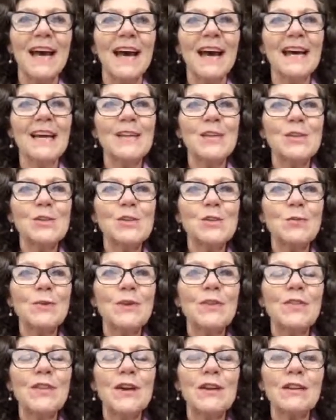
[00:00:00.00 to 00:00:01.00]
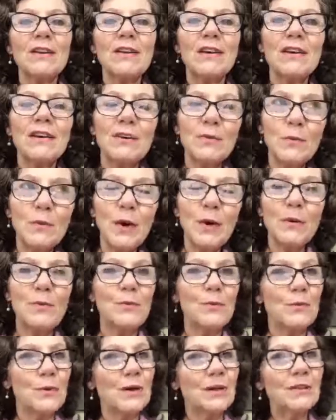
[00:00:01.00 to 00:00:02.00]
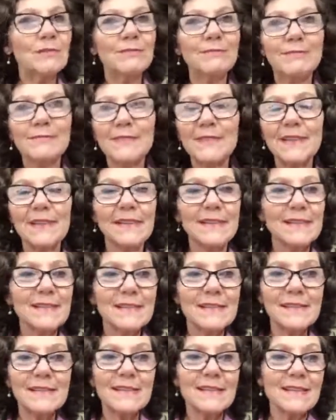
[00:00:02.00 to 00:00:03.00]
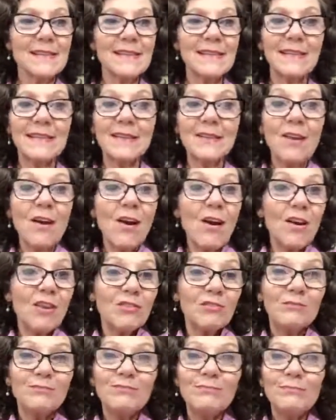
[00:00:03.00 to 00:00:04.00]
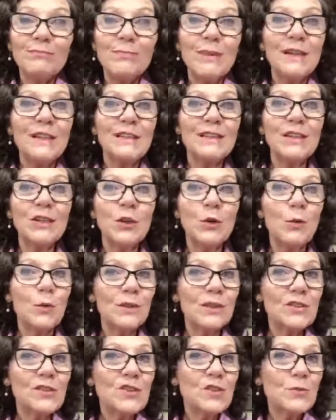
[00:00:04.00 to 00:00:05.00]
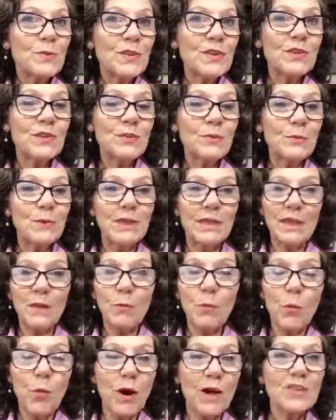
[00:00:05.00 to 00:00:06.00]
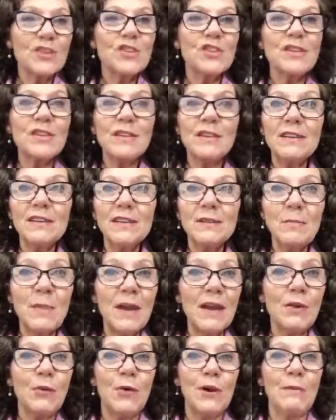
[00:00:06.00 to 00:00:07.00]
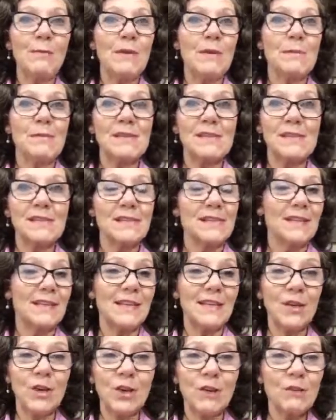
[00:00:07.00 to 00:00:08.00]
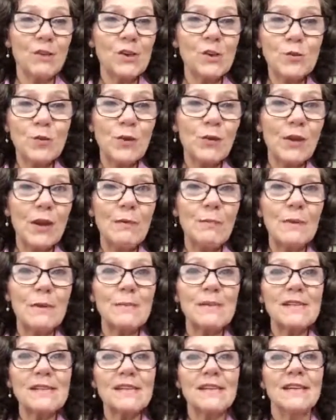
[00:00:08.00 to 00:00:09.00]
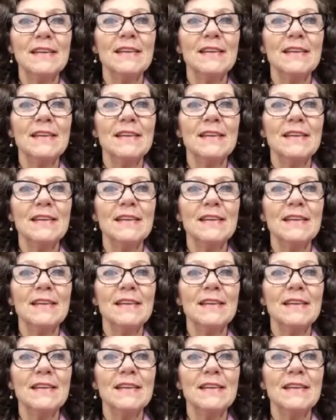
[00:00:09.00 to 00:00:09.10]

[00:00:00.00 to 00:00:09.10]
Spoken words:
And so we thought, wow, well, it's getting long. But, what else do? We keep watching the grandbabies and taking care of our sweet grandbabies.